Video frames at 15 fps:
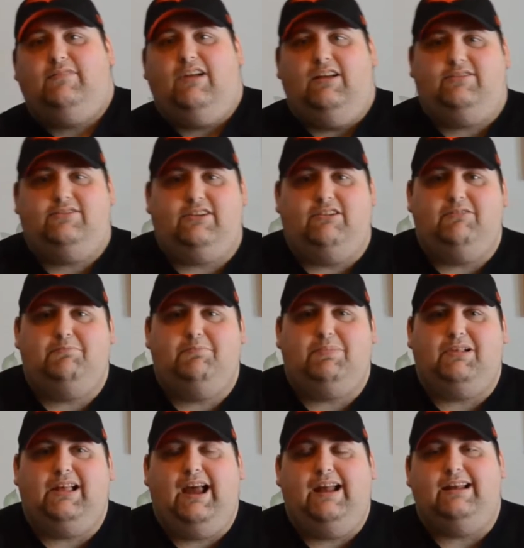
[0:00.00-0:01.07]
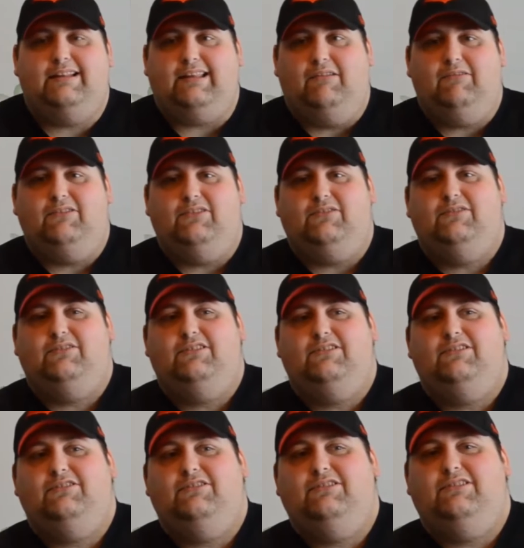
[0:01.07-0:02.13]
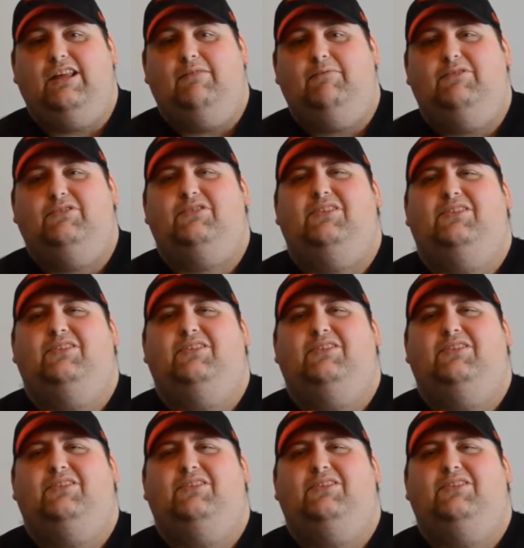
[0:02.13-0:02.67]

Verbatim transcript: a certain planet that was that was